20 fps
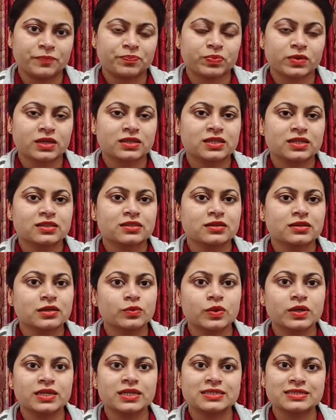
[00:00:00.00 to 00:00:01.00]
The third
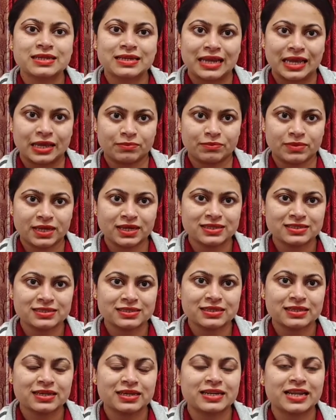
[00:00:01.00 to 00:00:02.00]
one is climax.
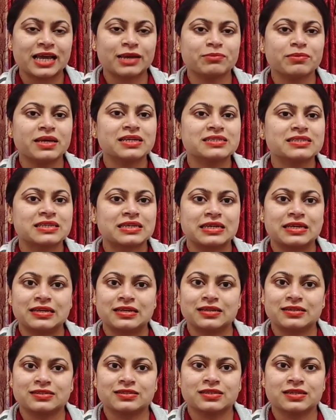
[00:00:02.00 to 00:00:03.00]
Climax
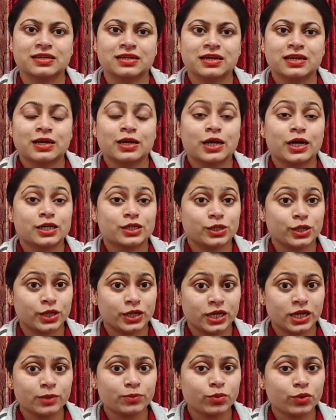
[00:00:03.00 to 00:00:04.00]
is a
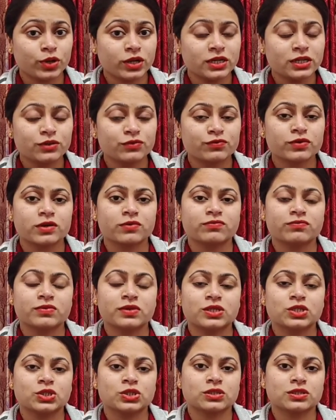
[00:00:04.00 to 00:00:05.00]
turning point from
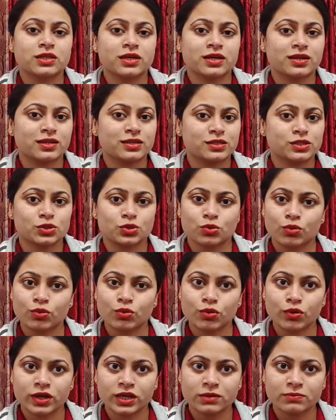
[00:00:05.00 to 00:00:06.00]
which there is no
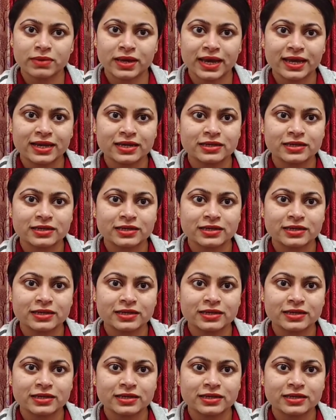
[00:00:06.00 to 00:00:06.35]
going back.